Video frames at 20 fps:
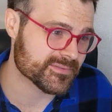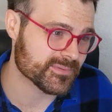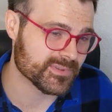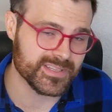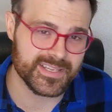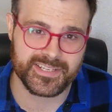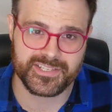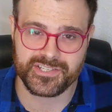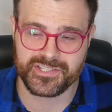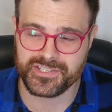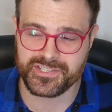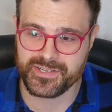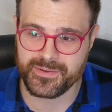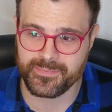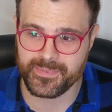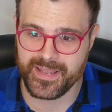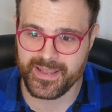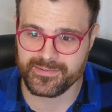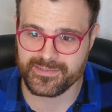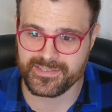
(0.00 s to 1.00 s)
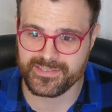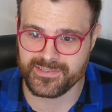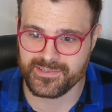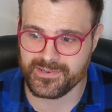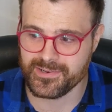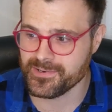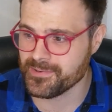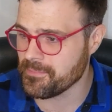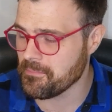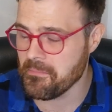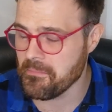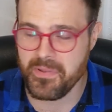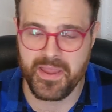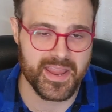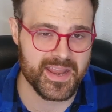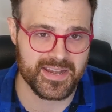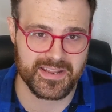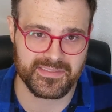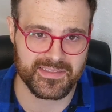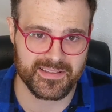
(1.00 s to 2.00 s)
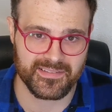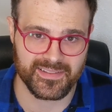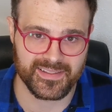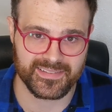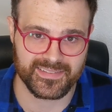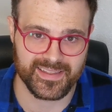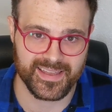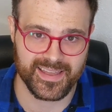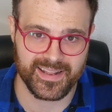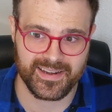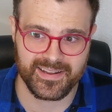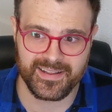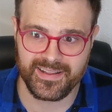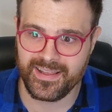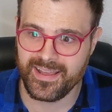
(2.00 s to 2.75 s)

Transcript: relationship counselor, anything like that.